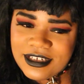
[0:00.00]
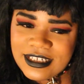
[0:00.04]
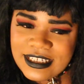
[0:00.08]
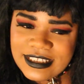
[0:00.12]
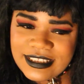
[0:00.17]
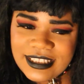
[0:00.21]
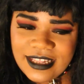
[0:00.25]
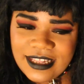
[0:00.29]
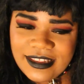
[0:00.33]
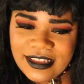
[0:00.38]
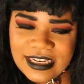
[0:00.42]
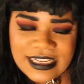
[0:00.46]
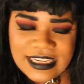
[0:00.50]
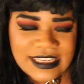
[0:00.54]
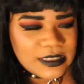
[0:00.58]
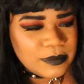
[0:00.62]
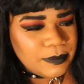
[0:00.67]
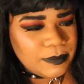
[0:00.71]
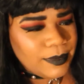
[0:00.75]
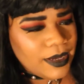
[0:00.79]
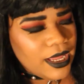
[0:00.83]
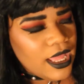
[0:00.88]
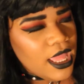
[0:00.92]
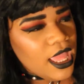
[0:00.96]
understand that it is.
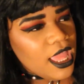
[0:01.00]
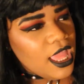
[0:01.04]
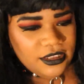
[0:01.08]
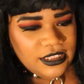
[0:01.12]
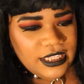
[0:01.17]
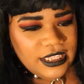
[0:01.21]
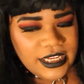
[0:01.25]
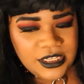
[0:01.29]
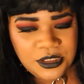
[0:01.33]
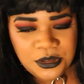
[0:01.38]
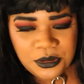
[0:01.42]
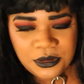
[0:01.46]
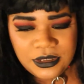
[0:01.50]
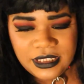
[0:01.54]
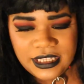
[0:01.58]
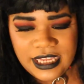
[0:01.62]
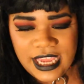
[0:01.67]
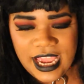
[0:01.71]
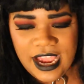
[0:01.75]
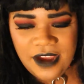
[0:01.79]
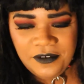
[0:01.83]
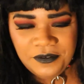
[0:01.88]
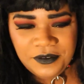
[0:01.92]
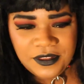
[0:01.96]
But literally
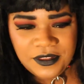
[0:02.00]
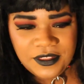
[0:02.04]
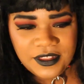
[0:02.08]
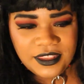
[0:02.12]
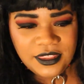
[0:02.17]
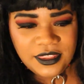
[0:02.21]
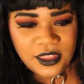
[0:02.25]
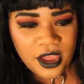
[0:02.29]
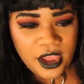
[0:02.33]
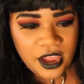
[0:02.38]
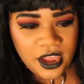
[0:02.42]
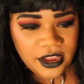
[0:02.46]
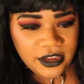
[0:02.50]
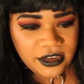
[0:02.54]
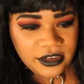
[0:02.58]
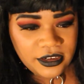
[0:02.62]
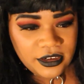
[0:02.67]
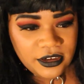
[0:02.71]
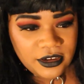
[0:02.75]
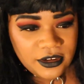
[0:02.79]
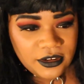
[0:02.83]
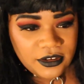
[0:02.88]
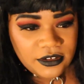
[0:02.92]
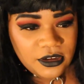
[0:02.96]
after the third,
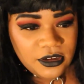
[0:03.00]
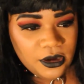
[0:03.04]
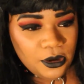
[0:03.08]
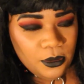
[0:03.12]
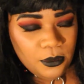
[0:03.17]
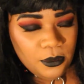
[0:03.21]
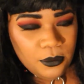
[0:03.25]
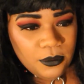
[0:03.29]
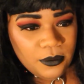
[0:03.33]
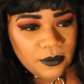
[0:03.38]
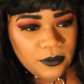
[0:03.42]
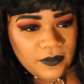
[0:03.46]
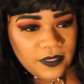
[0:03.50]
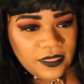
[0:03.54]
no,